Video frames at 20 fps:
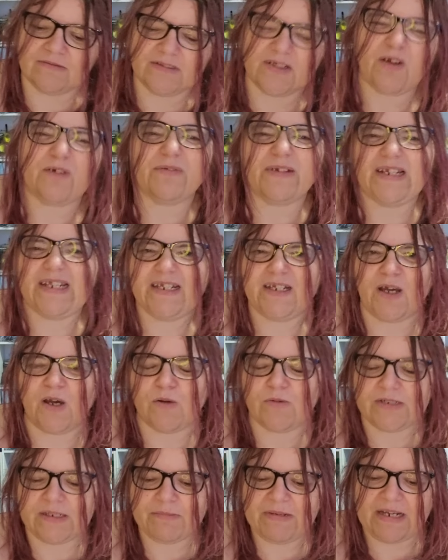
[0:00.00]
Not really an
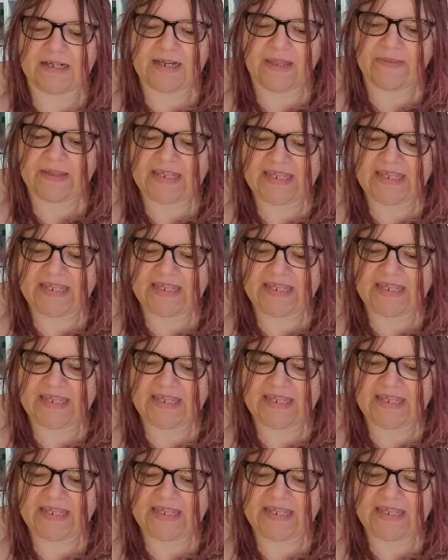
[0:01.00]
oldie, but another